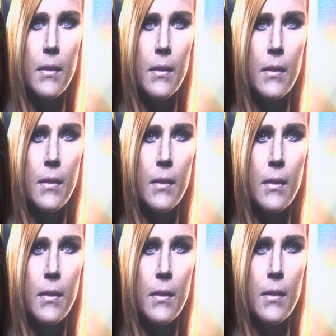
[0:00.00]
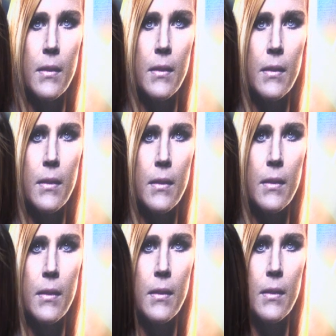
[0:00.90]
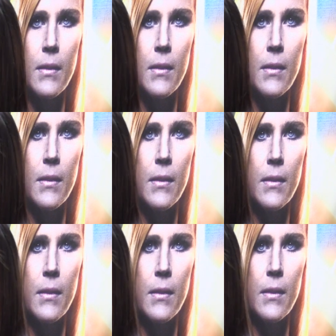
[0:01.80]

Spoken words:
(not speaking)